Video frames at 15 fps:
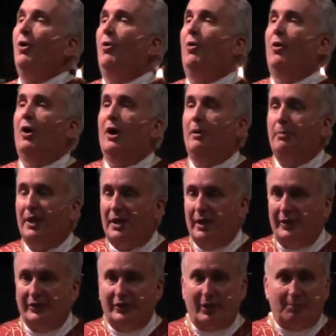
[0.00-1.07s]
or
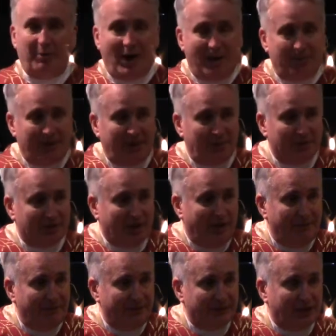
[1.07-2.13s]
because their property was
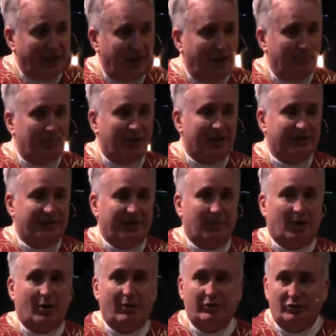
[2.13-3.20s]
confiscated because they
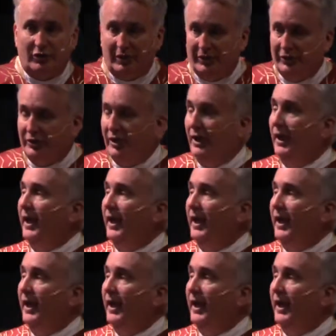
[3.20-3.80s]
were Christians,